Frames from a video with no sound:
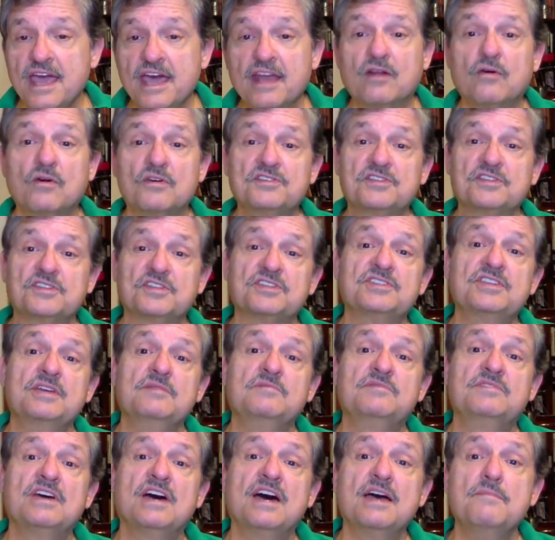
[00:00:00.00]
And of course, at the
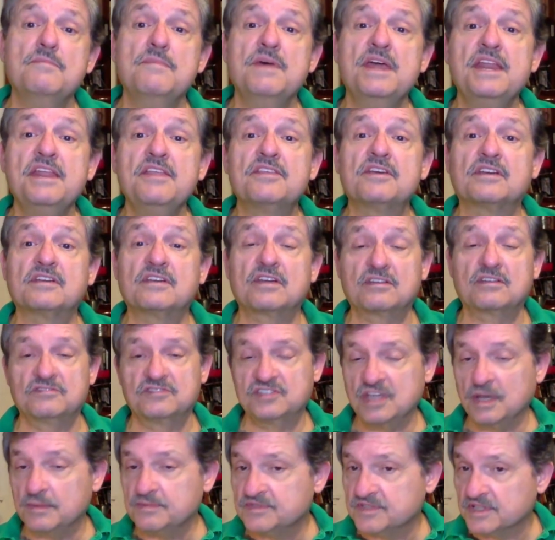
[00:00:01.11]
same time, many of the
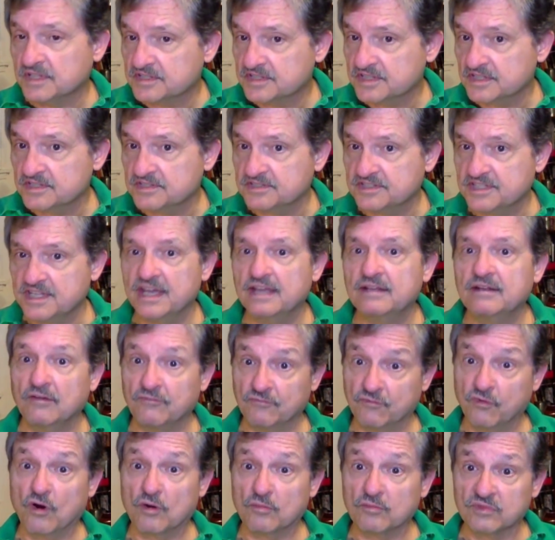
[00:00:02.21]
substances
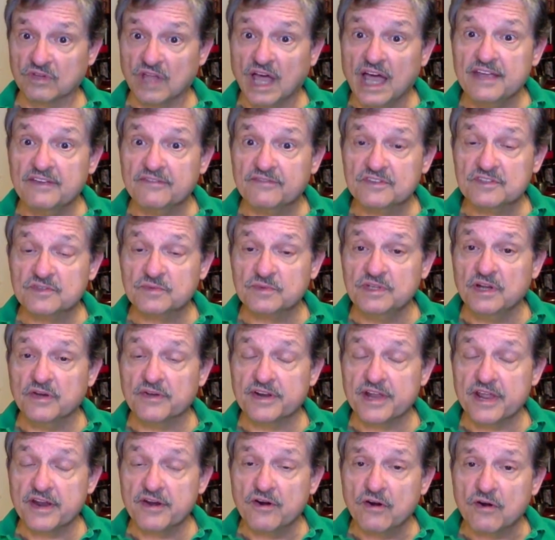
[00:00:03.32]
that form life, as we know
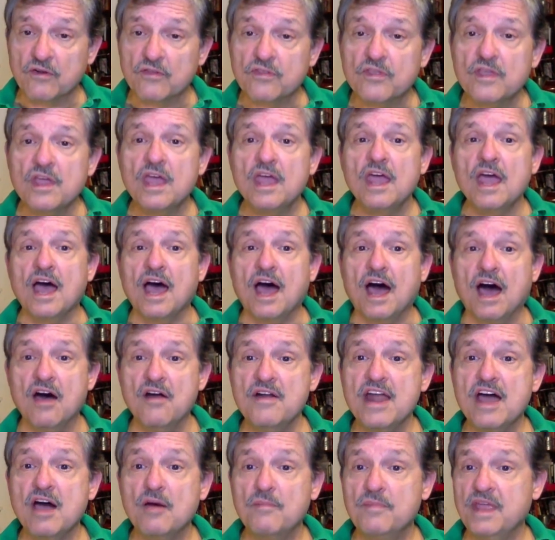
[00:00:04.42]
it on Earth, are
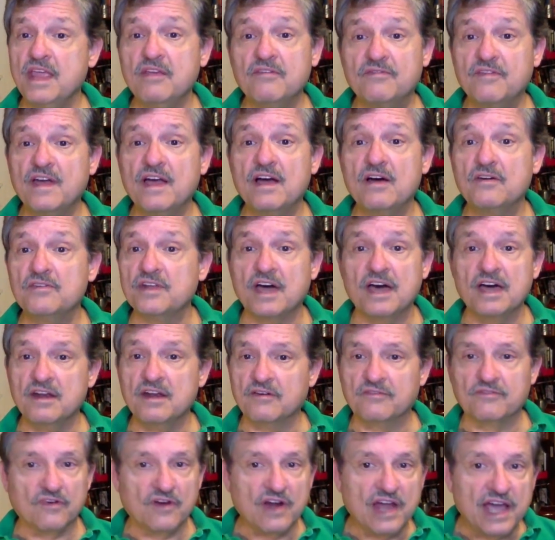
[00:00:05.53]
now being found on
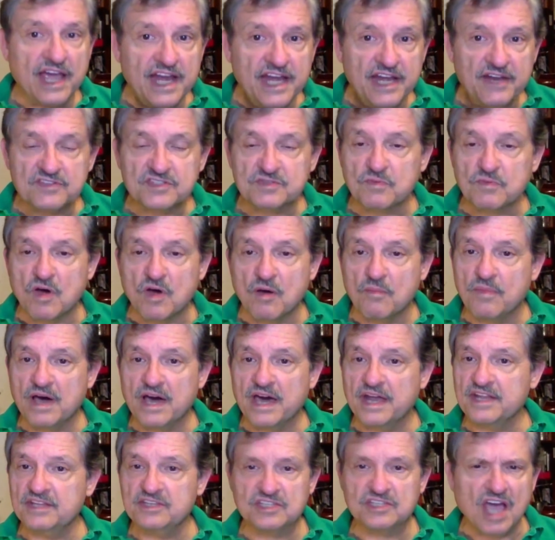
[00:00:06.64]
a variety of small
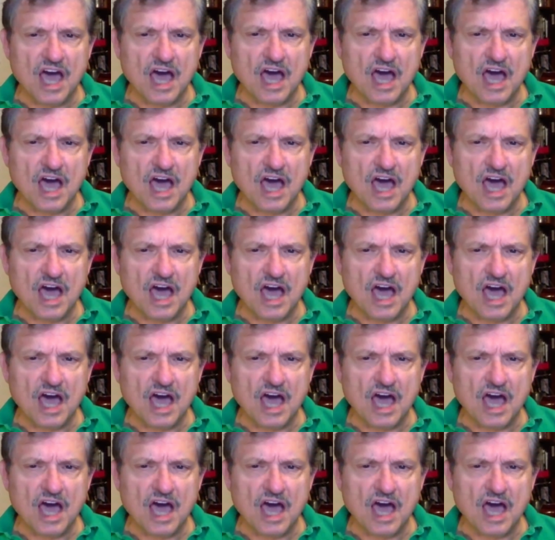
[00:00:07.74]
bodies,